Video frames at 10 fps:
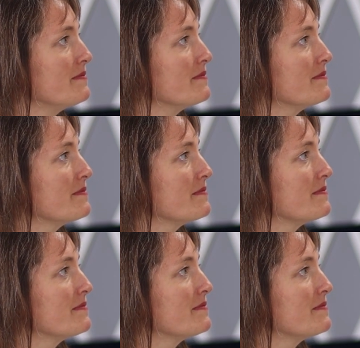
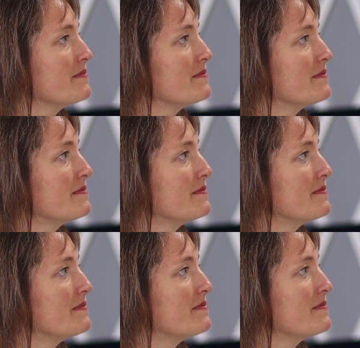
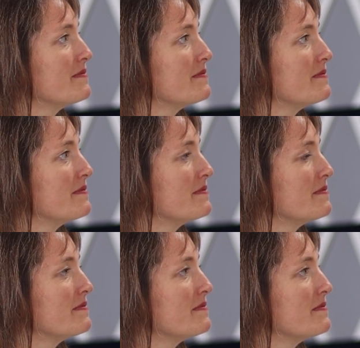
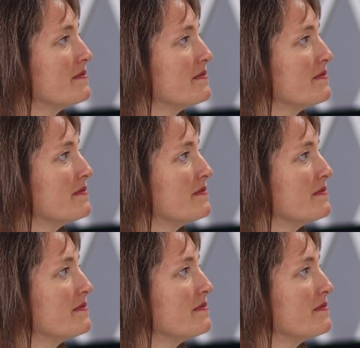
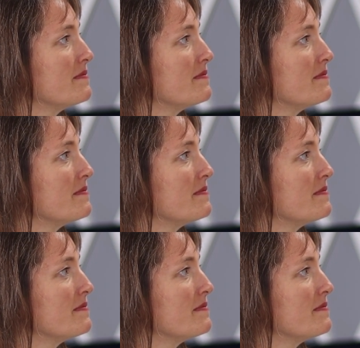(not speaking)